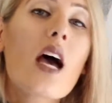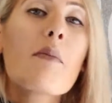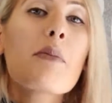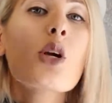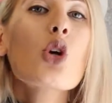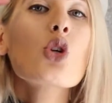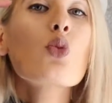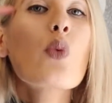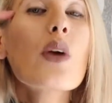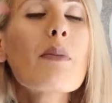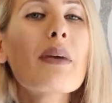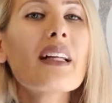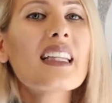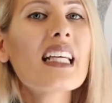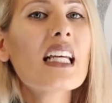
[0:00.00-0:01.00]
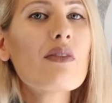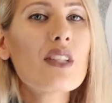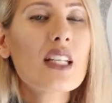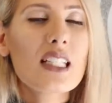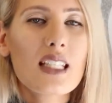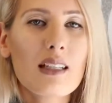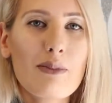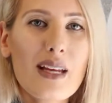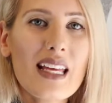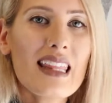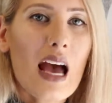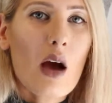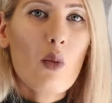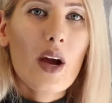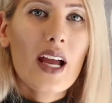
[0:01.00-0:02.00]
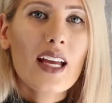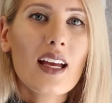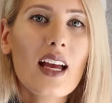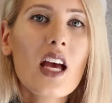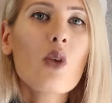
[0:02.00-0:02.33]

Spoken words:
because we believed it to be that way.